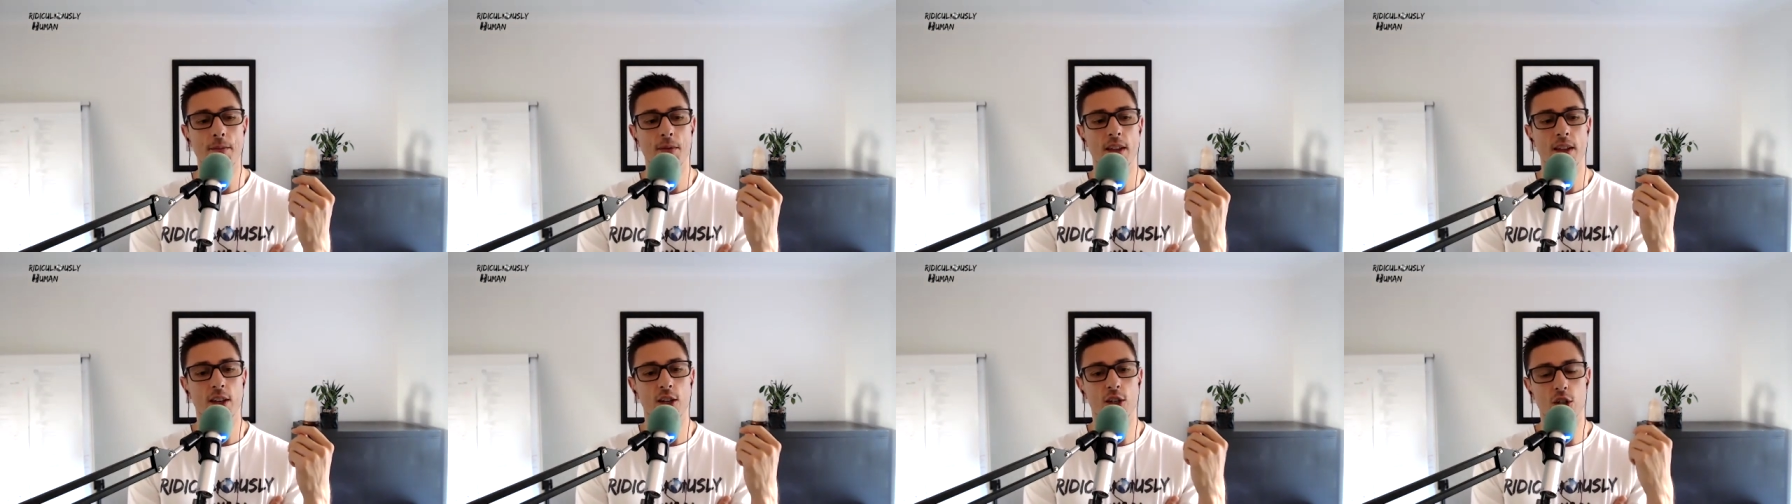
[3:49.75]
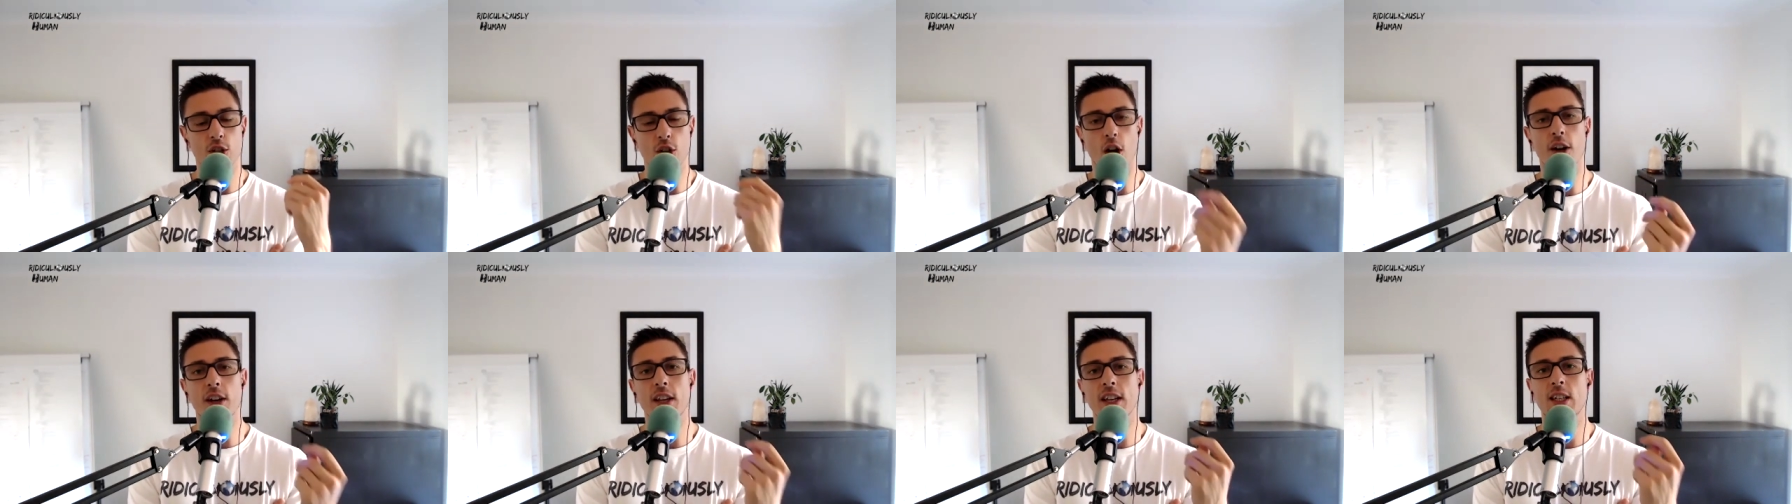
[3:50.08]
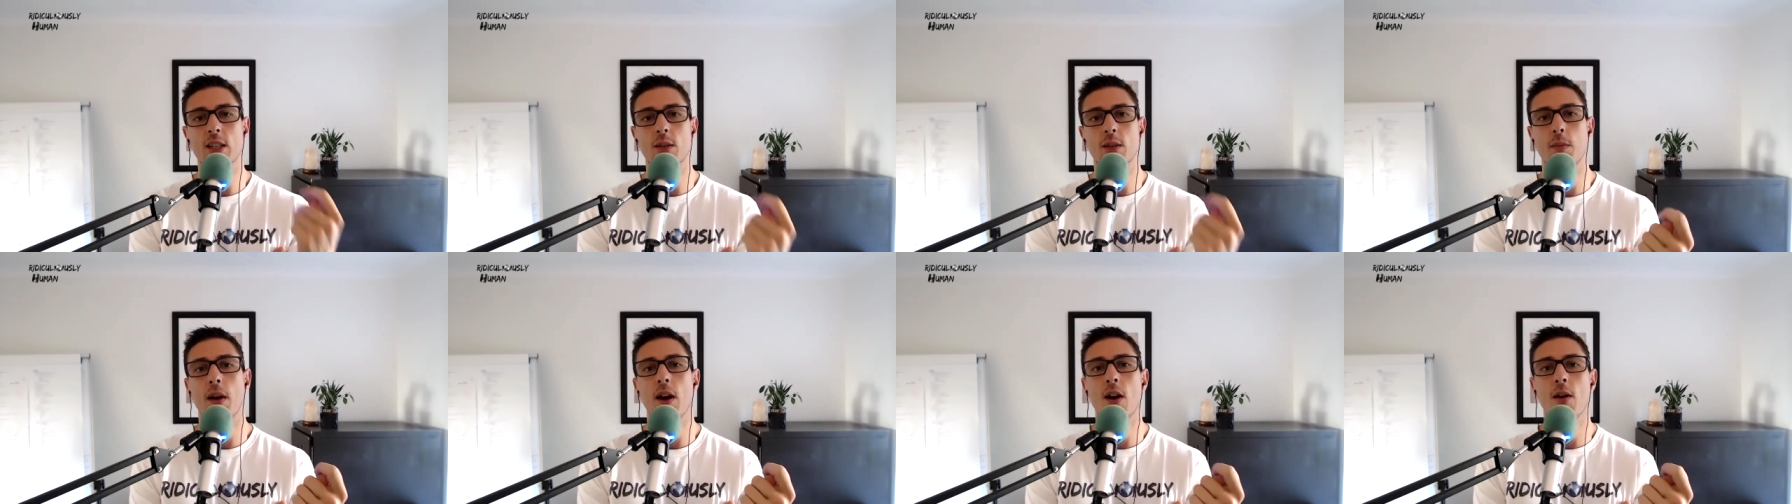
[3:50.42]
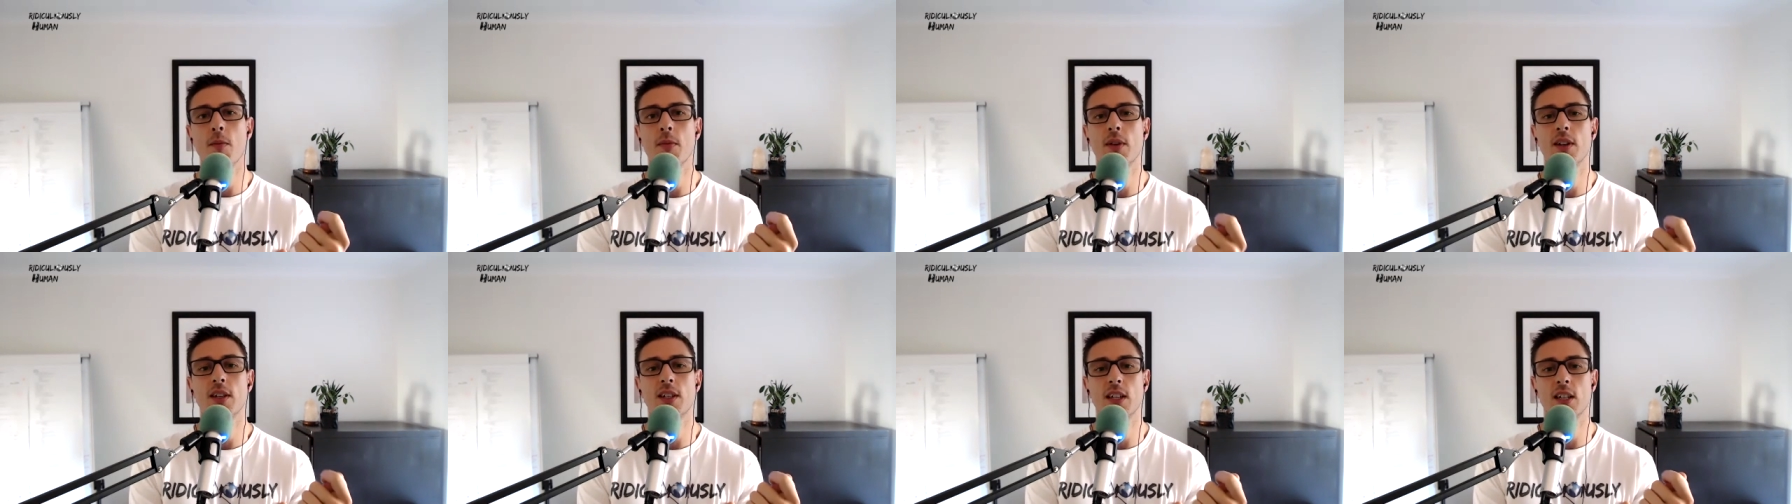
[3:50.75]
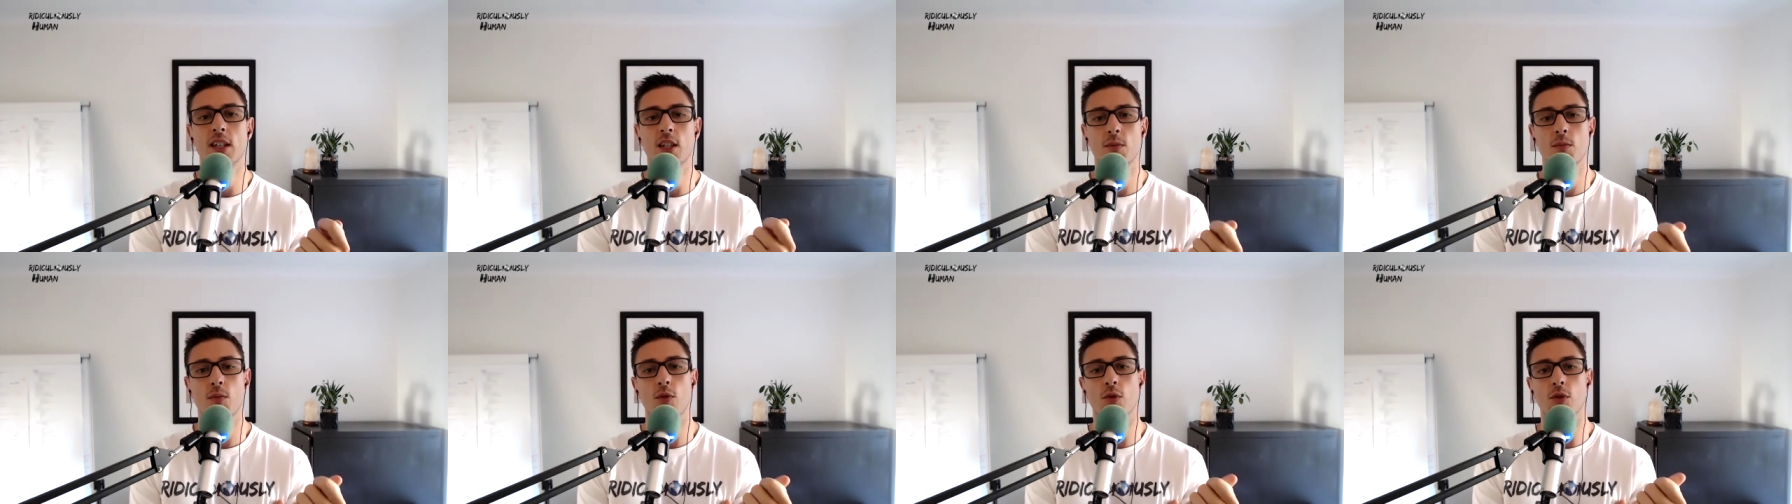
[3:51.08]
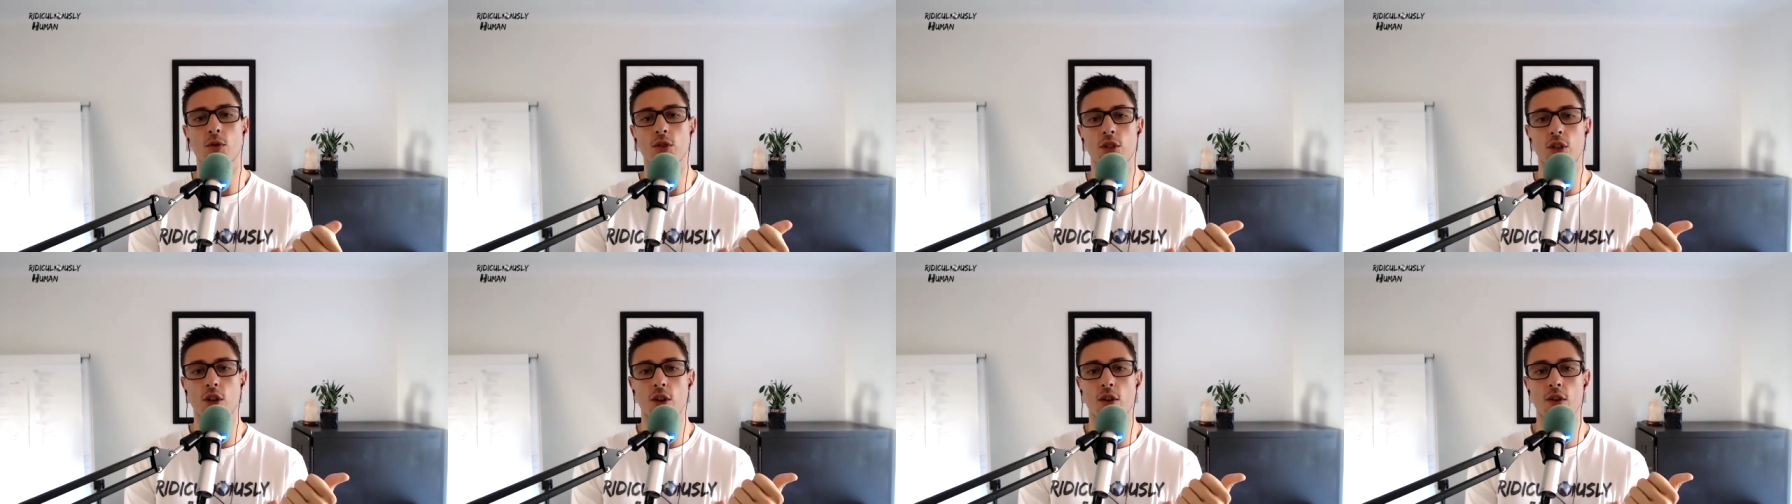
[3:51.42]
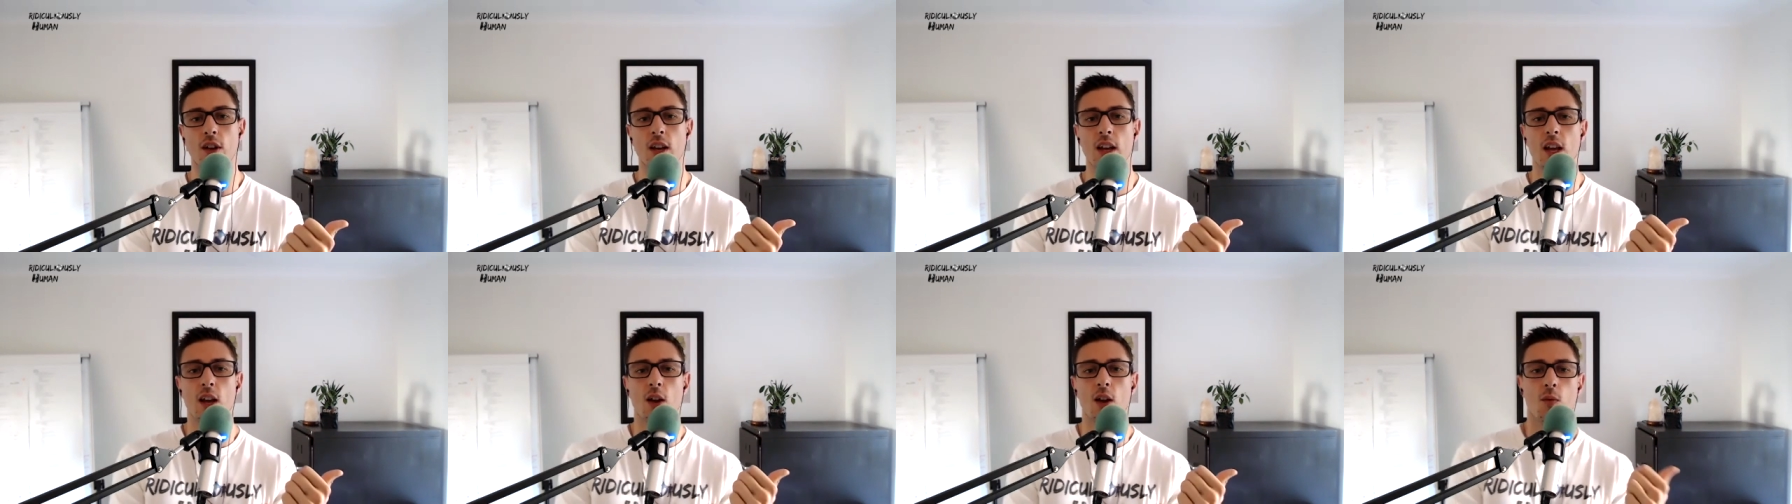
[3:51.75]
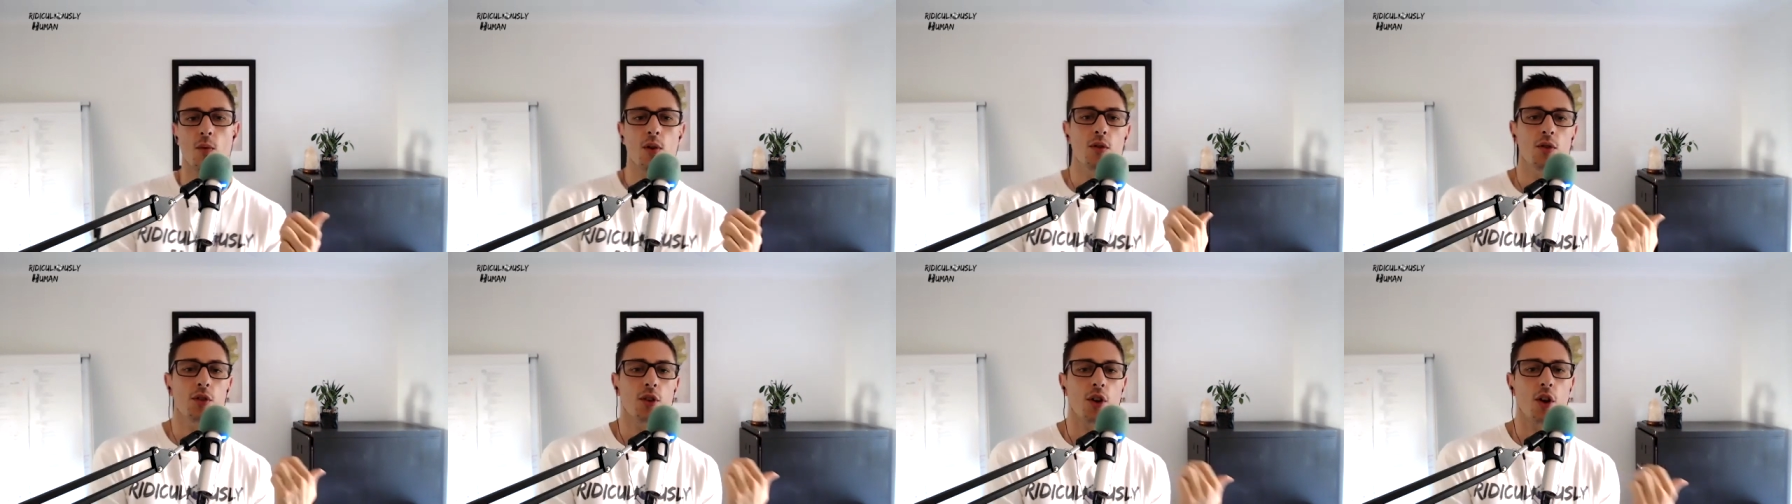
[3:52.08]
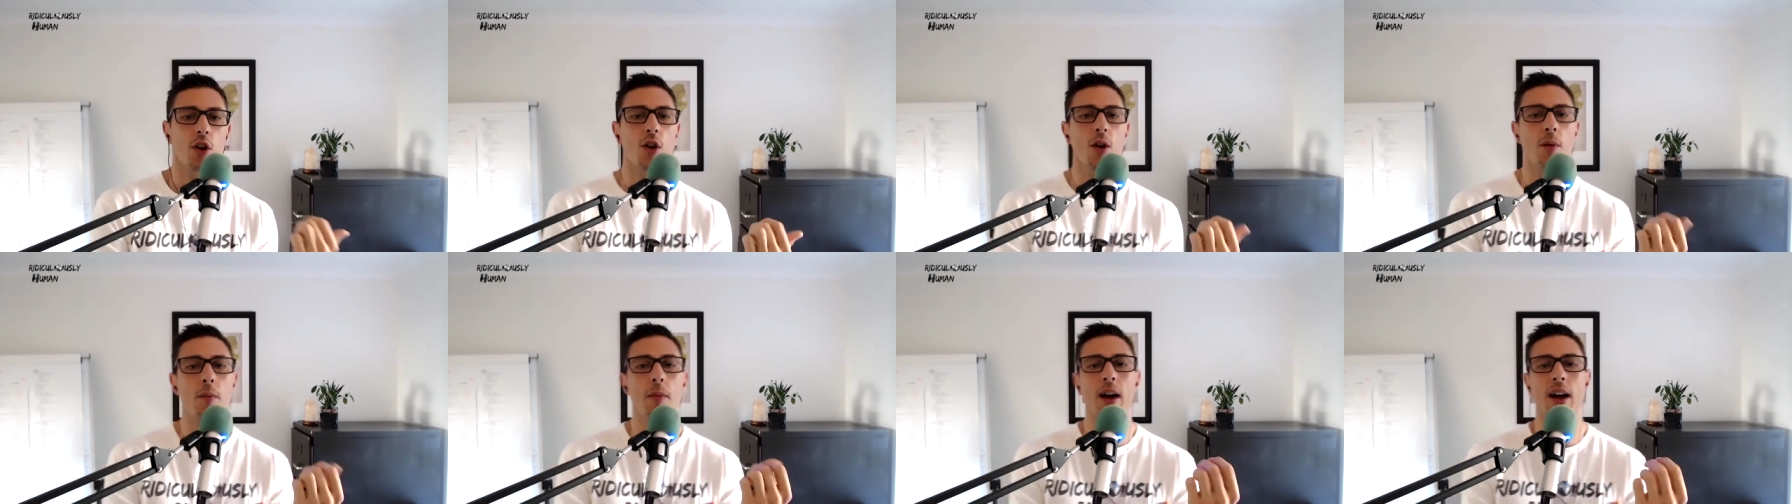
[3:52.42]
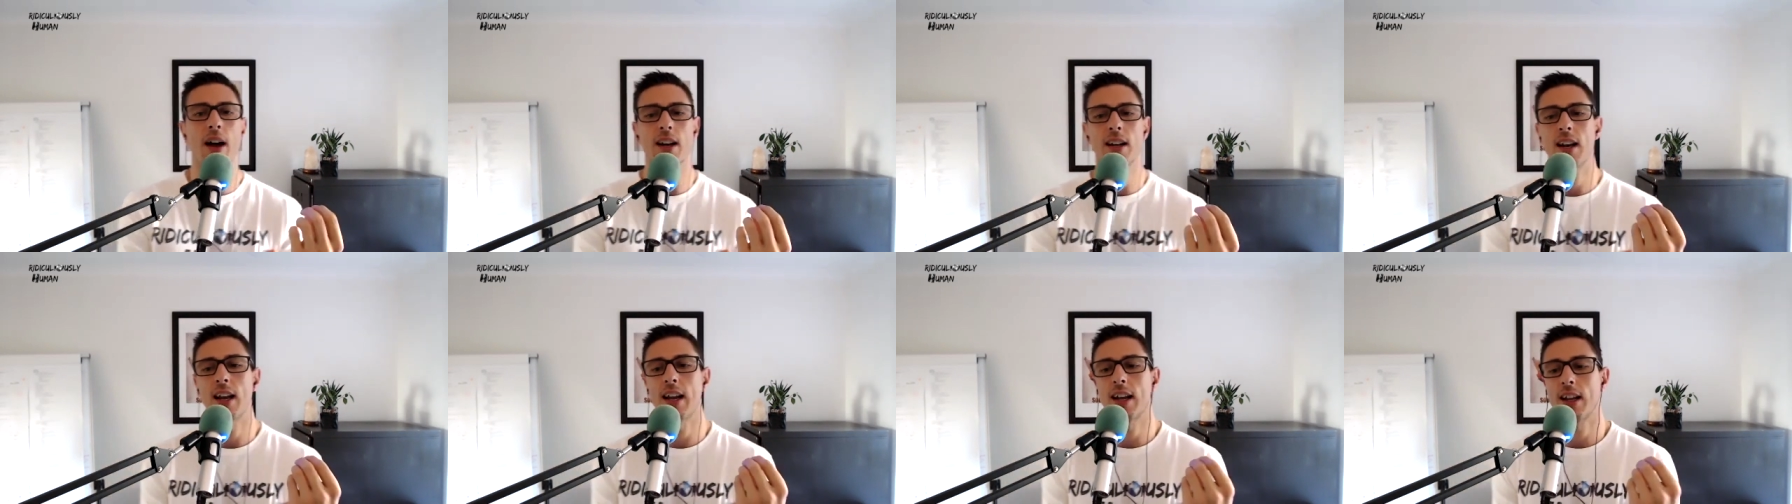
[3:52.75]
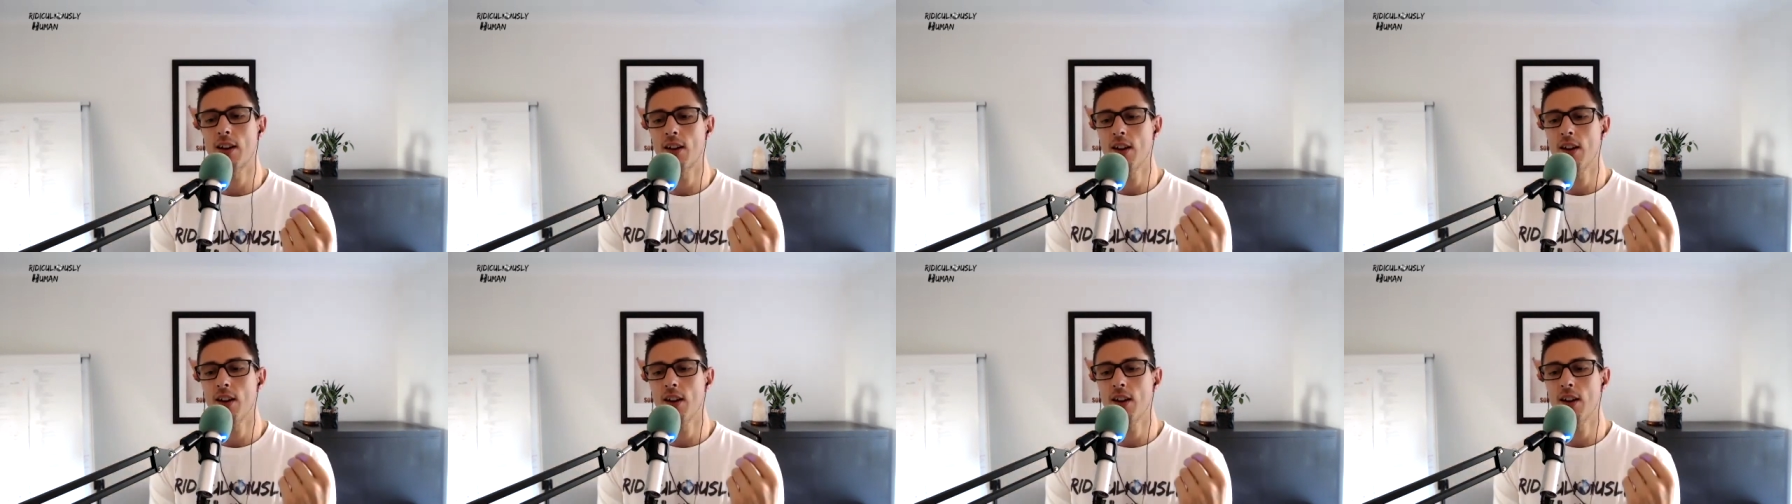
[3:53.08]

start experimenting small so we all know about like